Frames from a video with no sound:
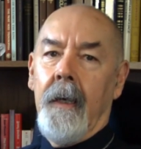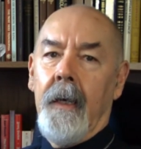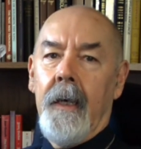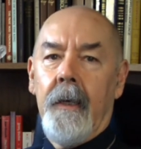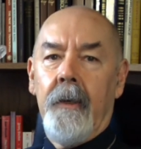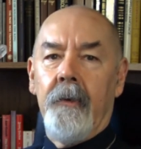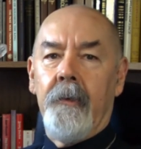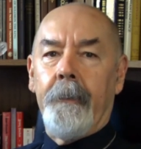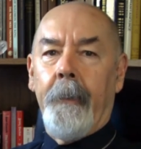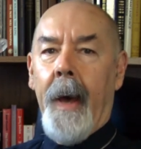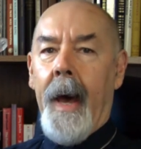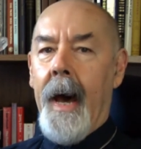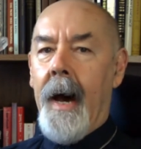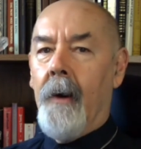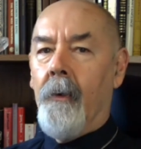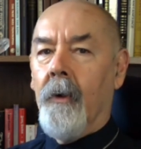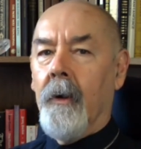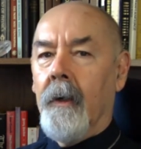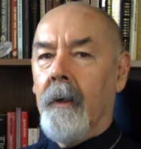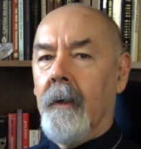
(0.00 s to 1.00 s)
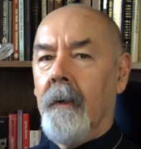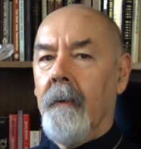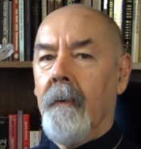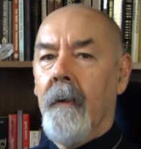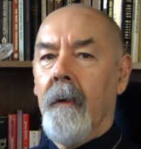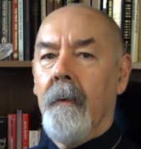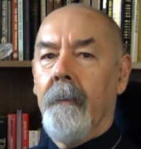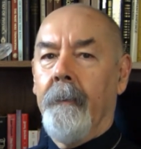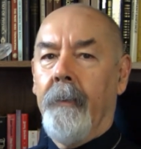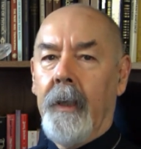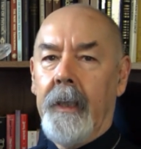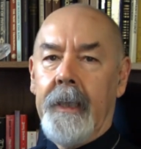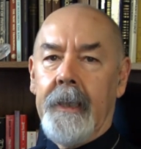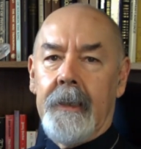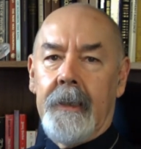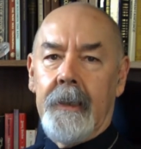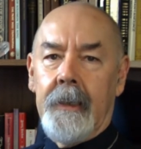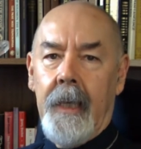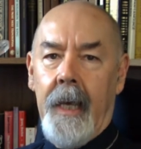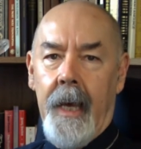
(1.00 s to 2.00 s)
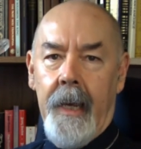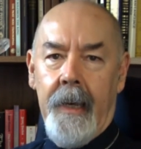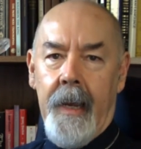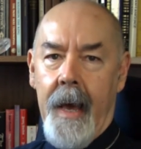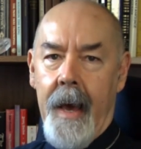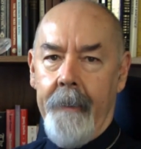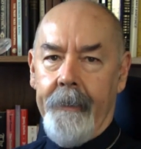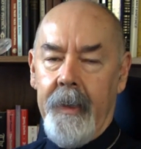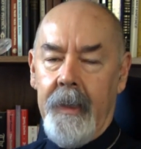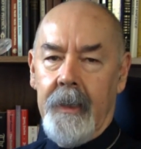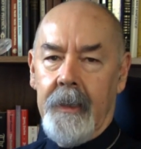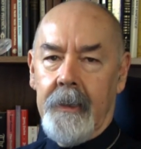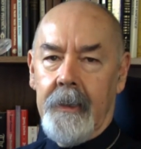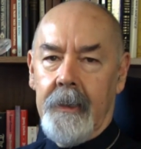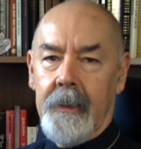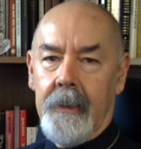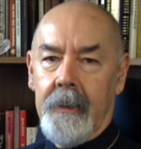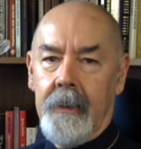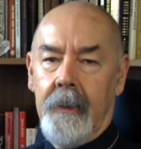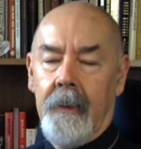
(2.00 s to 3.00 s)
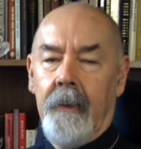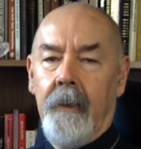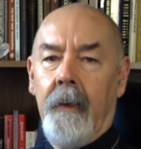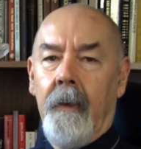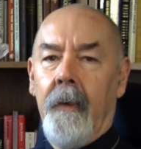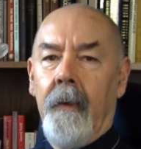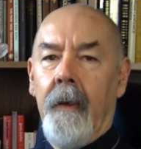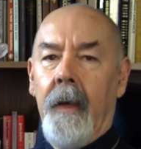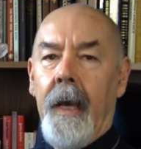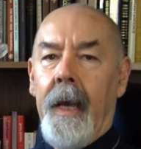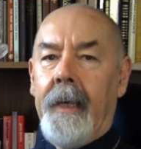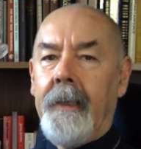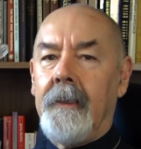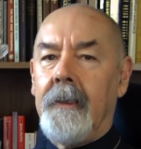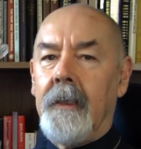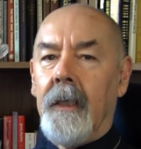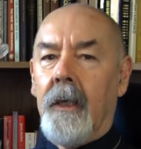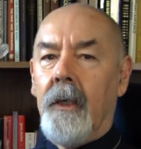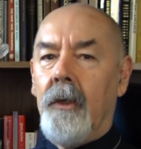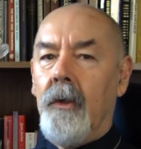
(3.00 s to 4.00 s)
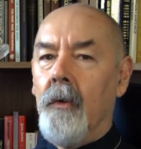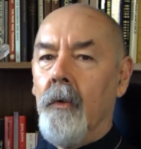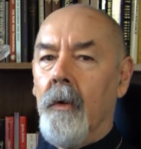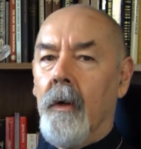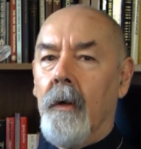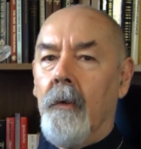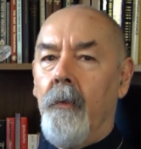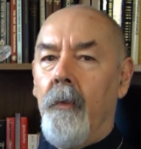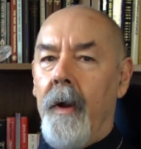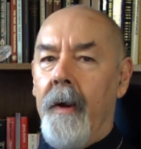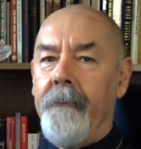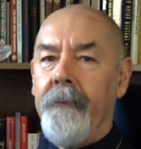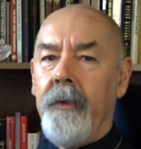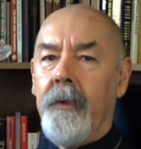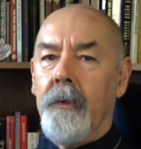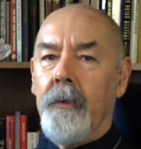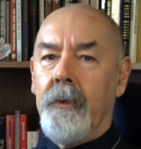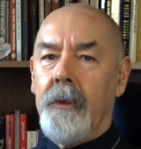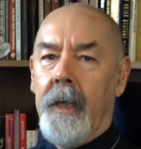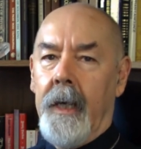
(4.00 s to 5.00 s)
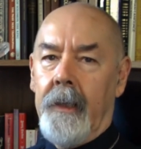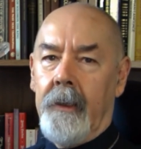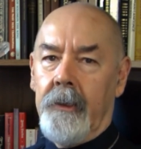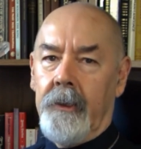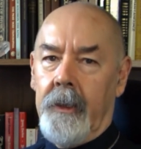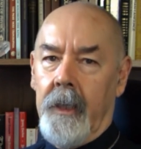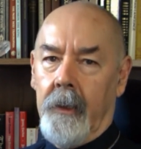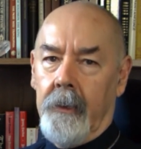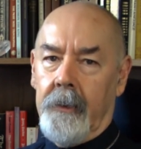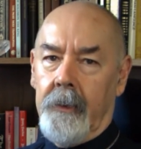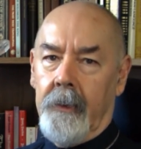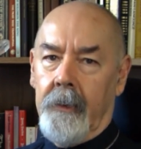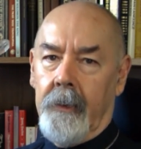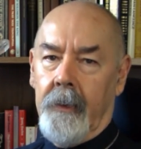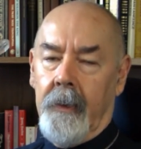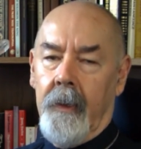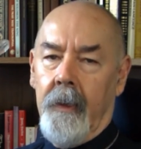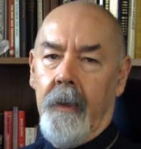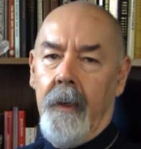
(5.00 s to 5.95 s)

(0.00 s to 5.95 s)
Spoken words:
It is power, bliss, and happiness, a secure refuge and shelter,